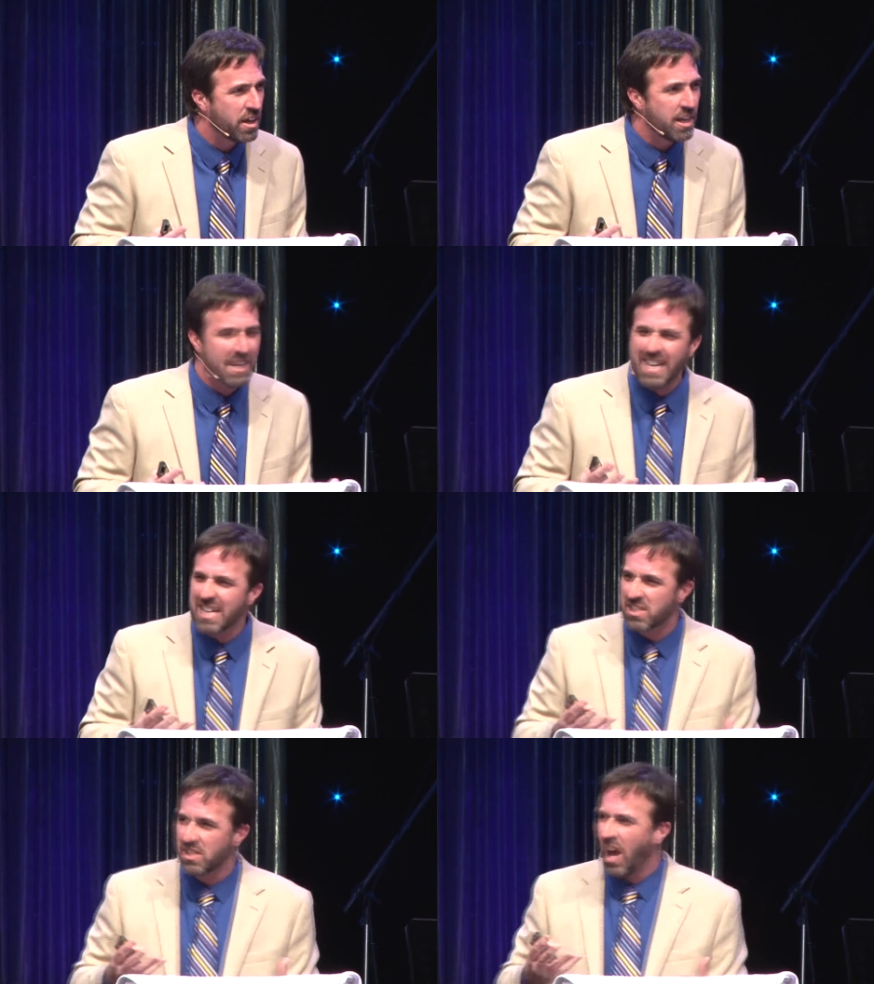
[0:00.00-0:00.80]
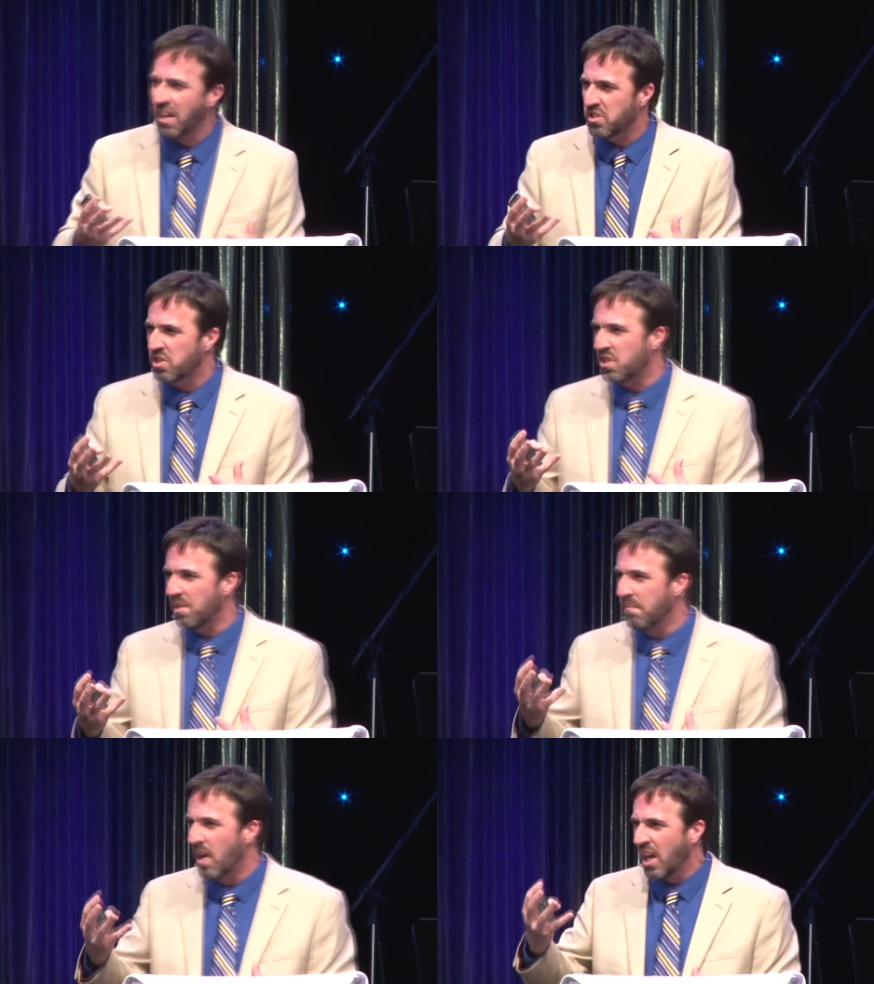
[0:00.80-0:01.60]
And he is not in
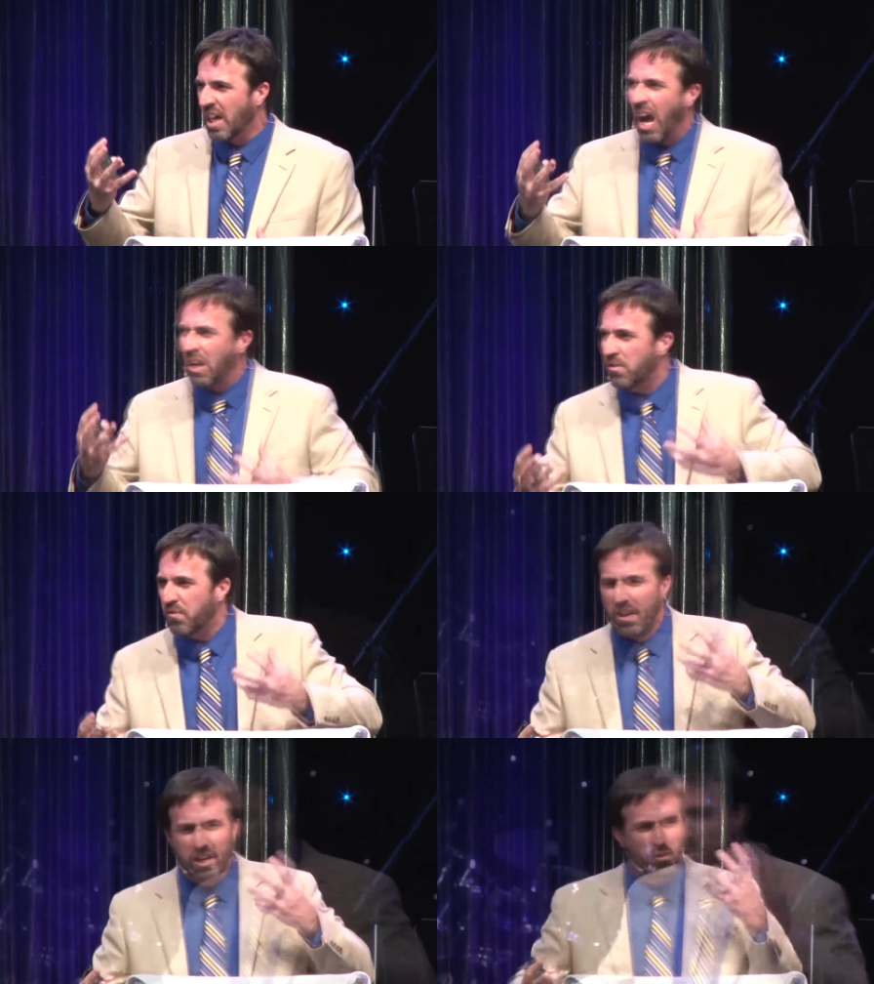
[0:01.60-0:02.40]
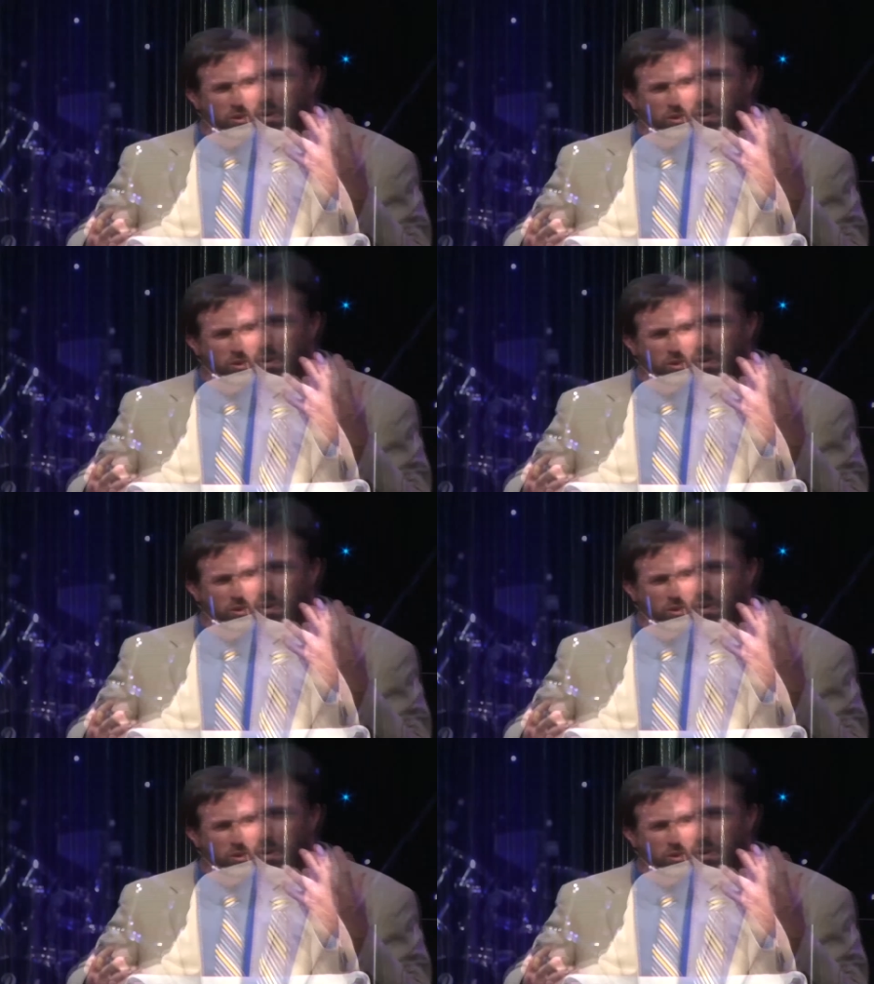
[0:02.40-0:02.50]
some conflict